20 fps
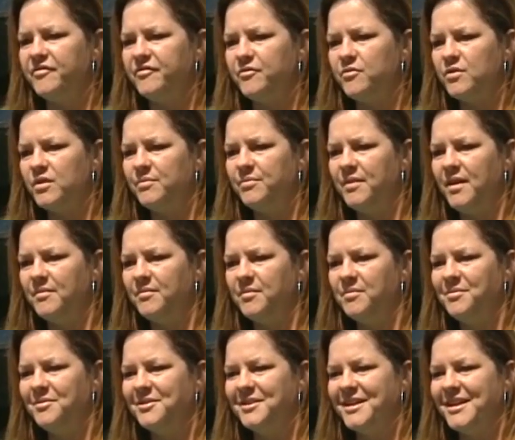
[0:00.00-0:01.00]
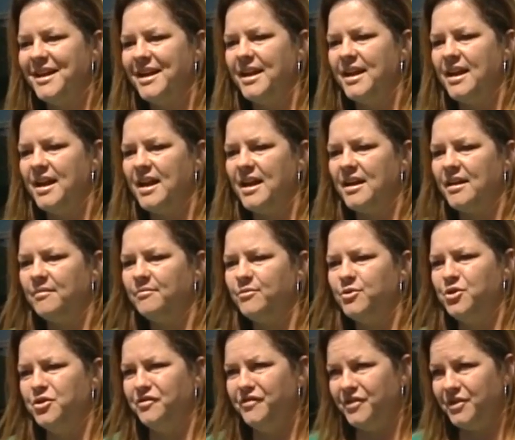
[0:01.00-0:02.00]
for probably um,
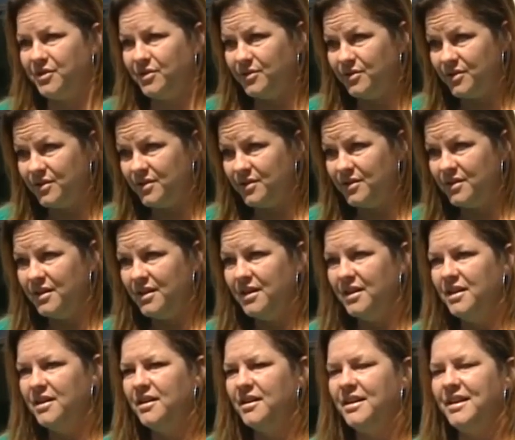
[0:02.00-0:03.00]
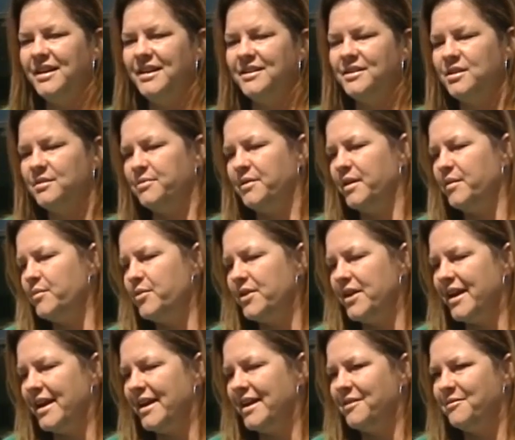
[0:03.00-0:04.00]
juveniles. It is spring
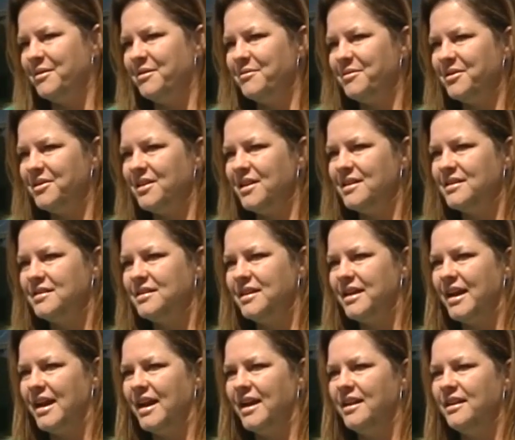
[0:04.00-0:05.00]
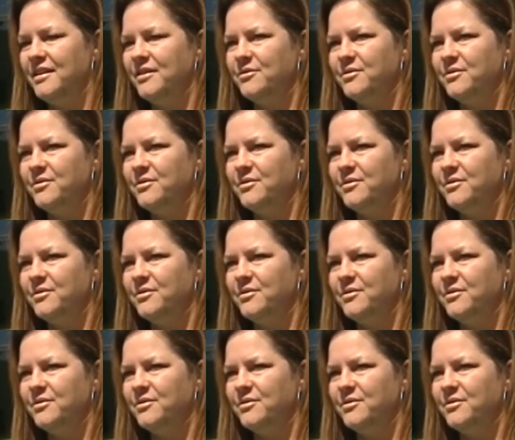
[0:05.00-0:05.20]
break. We realize that.